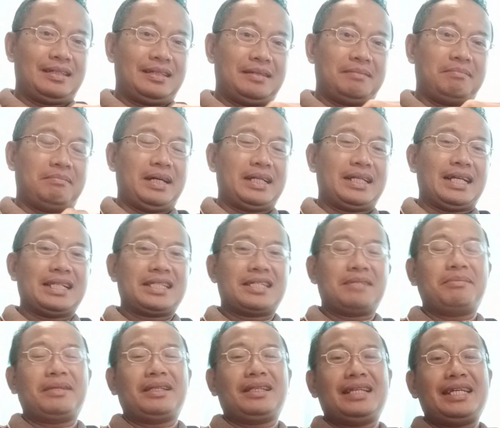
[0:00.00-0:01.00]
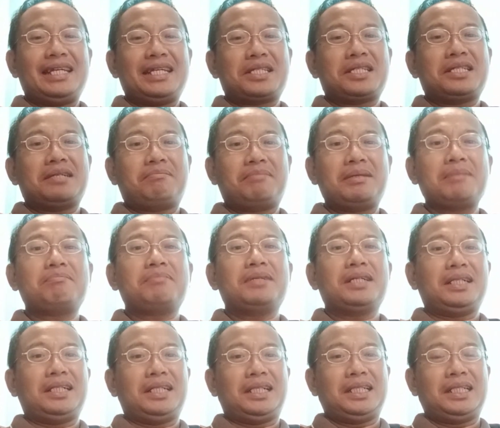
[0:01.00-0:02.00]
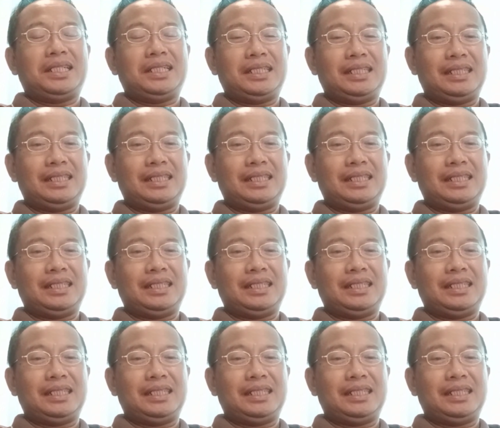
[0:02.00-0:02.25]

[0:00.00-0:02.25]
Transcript: but ultimately it's the people,